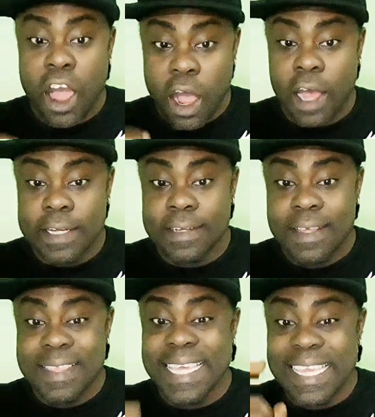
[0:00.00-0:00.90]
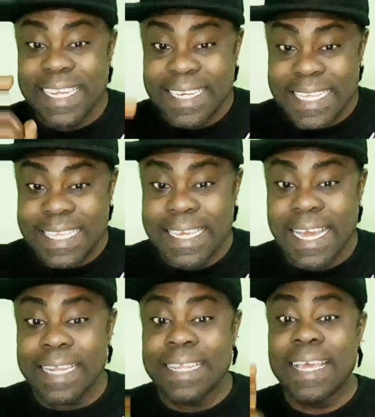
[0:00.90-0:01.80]
on the
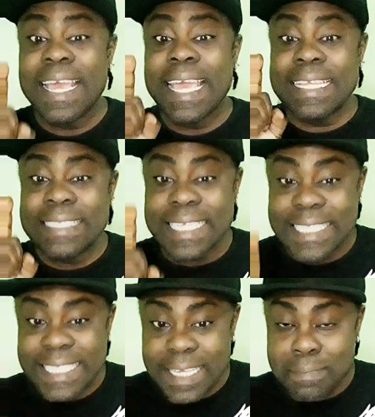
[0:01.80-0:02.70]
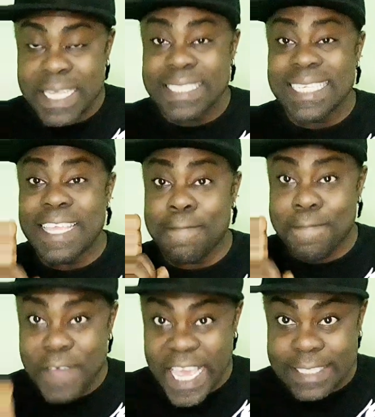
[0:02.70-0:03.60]
illegal entertainment
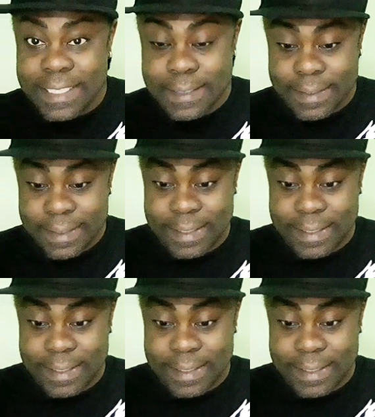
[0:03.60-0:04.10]
event.